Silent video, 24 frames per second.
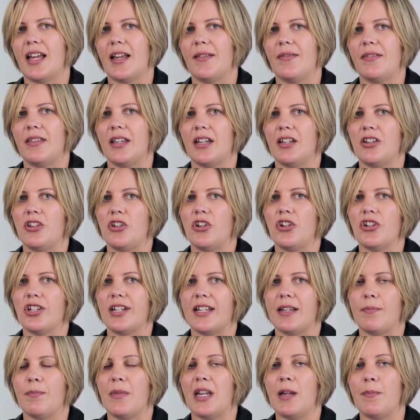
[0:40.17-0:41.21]
and then
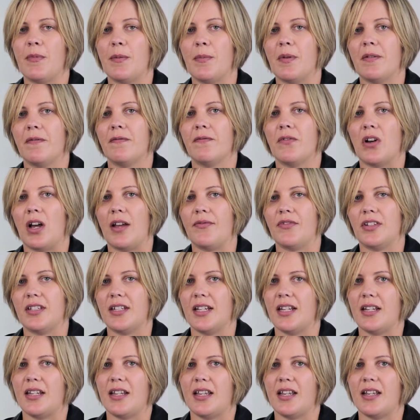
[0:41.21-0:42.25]
usually a minimum of 5 to
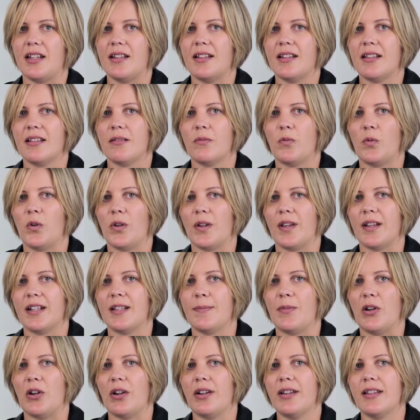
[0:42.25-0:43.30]
10 years work
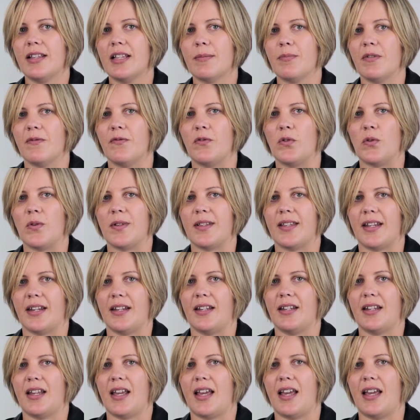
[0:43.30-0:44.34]
experience before
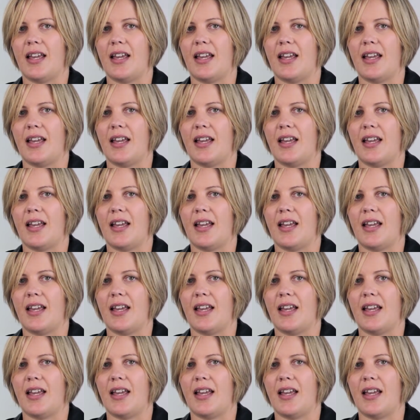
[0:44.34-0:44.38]
sitting